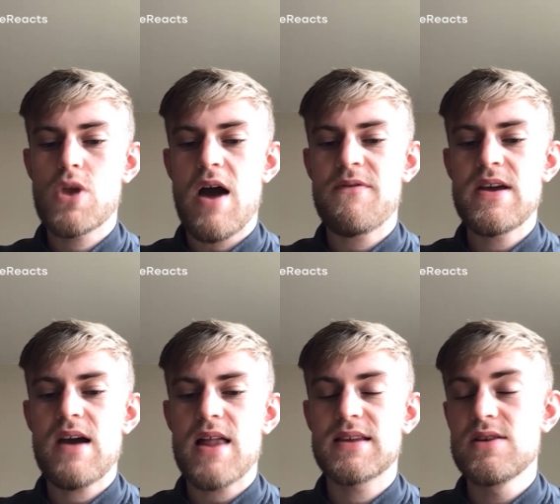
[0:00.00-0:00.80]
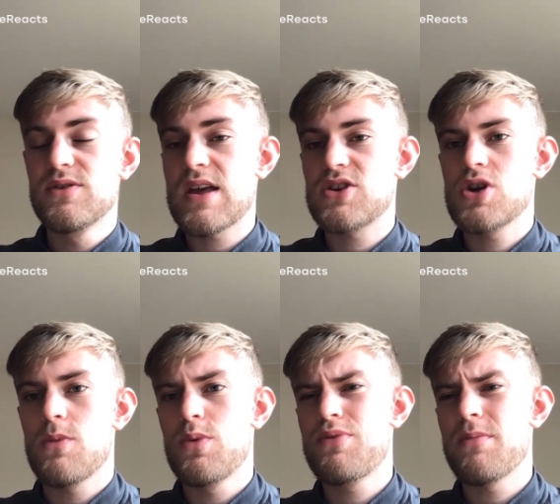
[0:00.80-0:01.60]
think Alex Neil's next
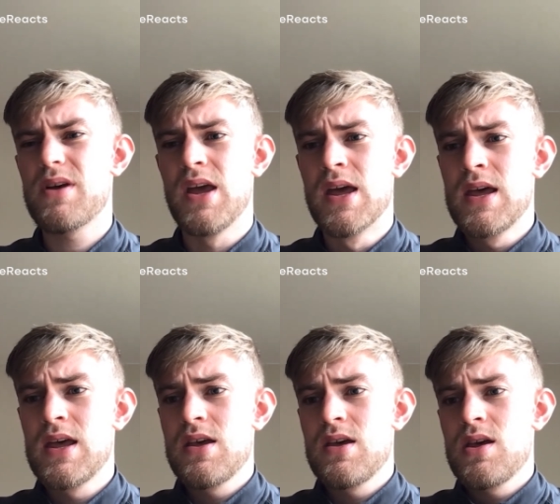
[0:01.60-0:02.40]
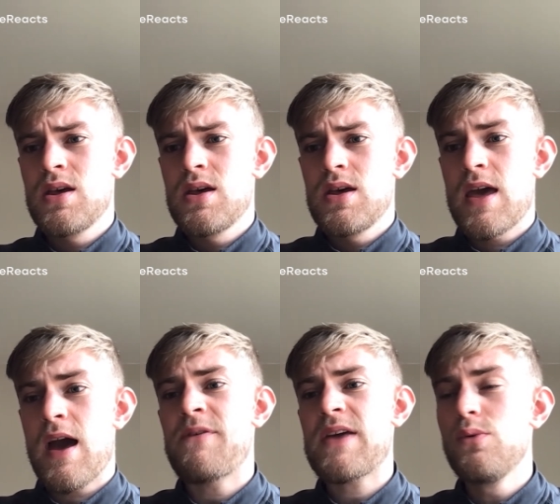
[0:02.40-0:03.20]
job will probably,
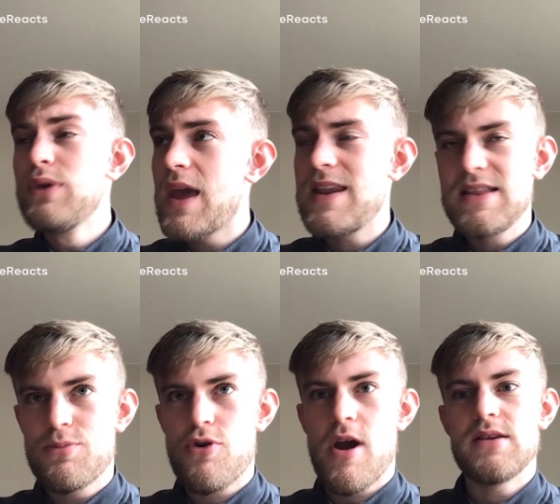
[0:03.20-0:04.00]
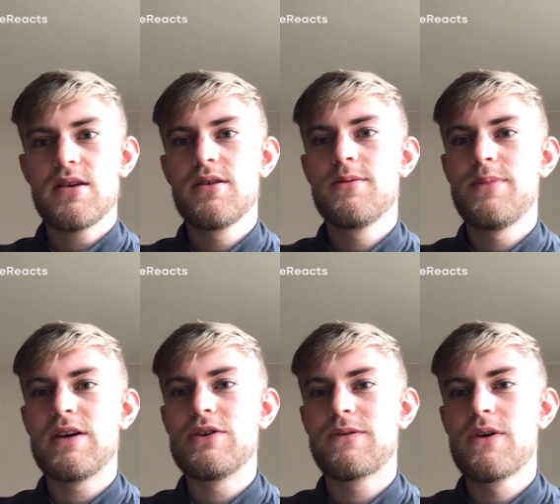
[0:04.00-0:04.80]
I think he needs a break,
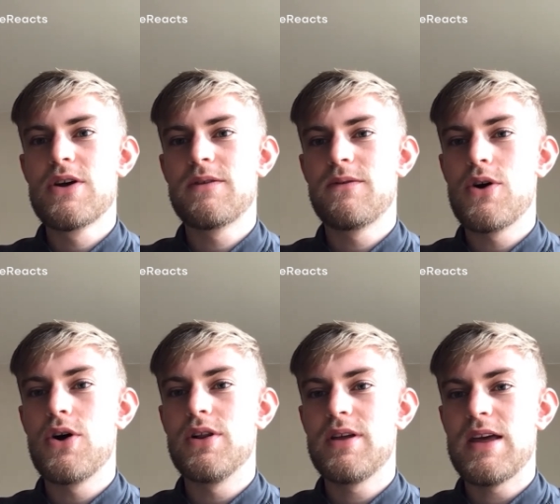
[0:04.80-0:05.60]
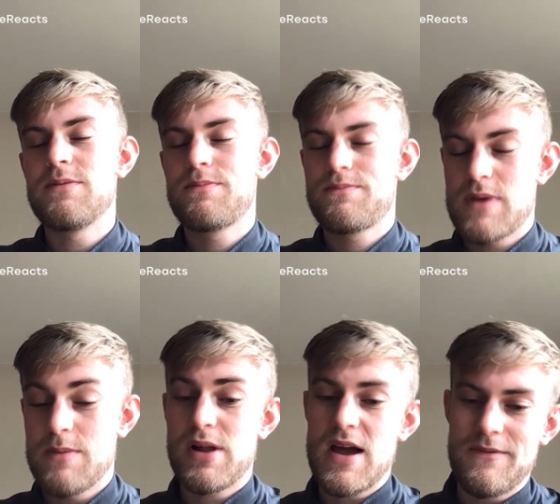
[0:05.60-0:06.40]
because first of all, he
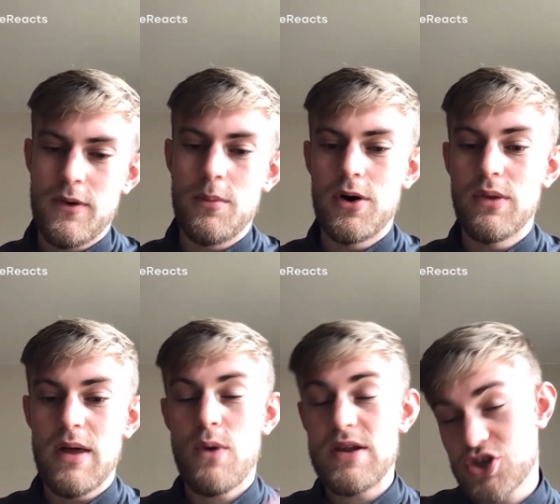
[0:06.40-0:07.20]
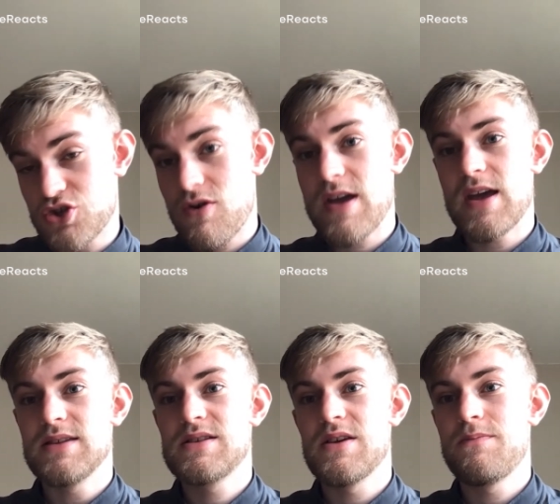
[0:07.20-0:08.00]
played football, then went straight
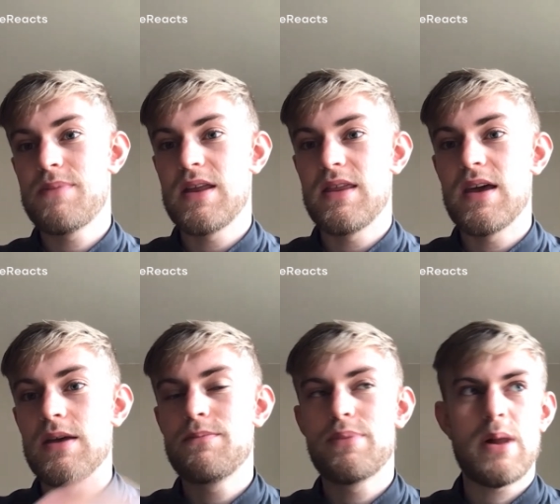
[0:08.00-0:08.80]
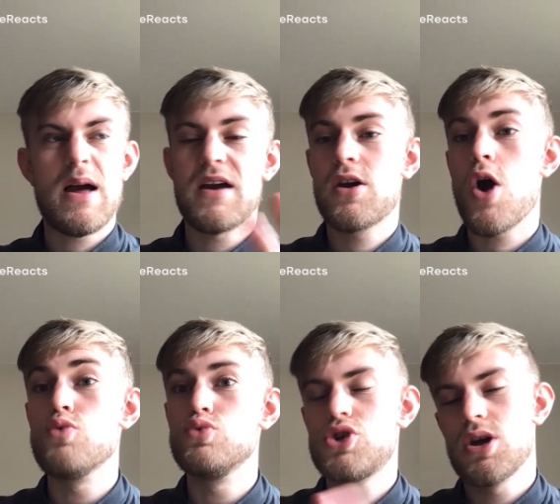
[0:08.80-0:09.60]
into being the player
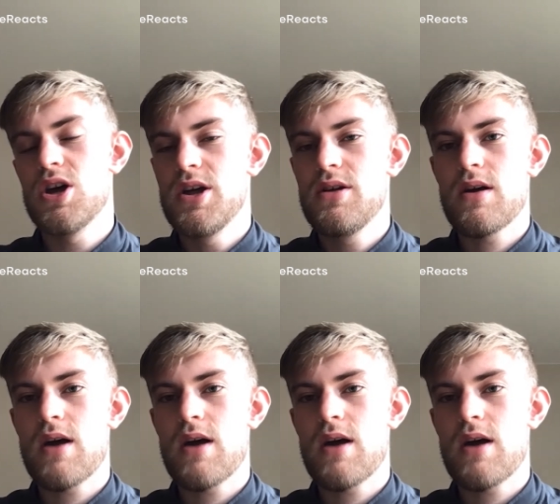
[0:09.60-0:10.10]
coach at